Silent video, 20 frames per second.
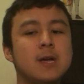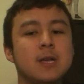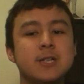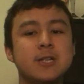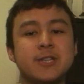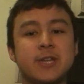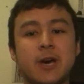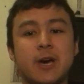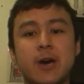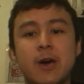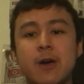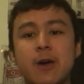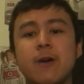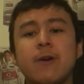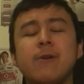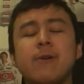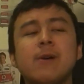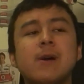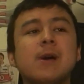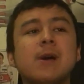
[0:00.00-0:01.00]

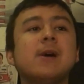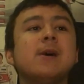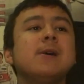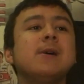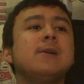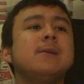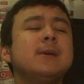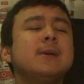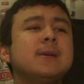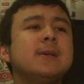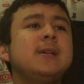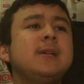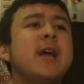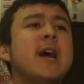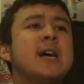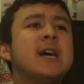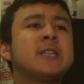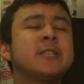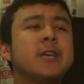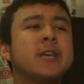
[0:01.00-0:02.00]
So
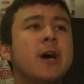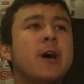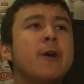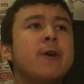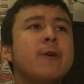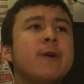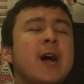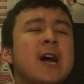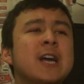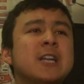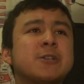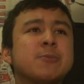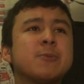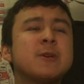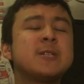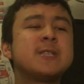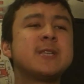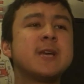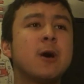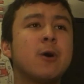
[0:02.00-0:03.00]
yeah, so as a
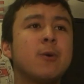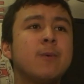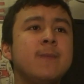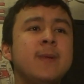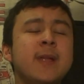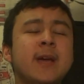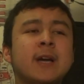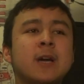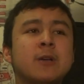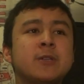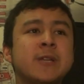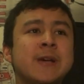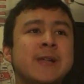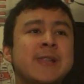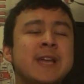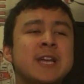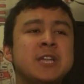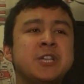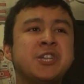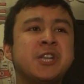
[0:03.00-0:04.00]
result, Nico turned
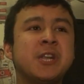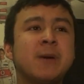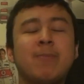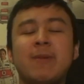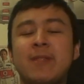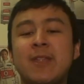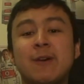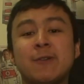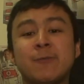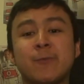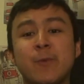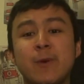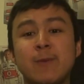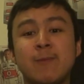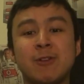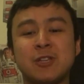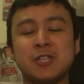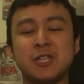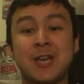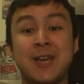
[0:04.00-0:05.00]
the engine up, and that was pretty
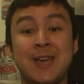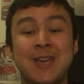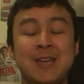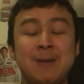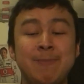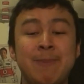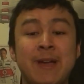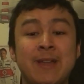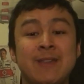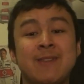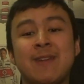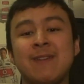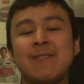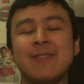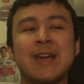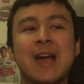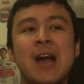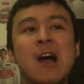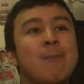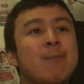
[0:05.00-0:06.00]
much it. He maintained
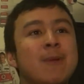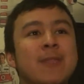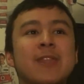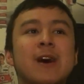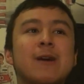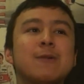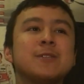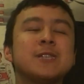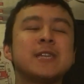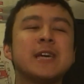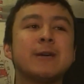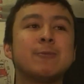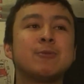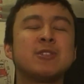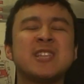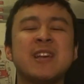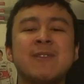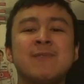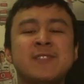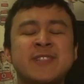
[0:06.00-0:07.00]
the gap, and that was it. It was 7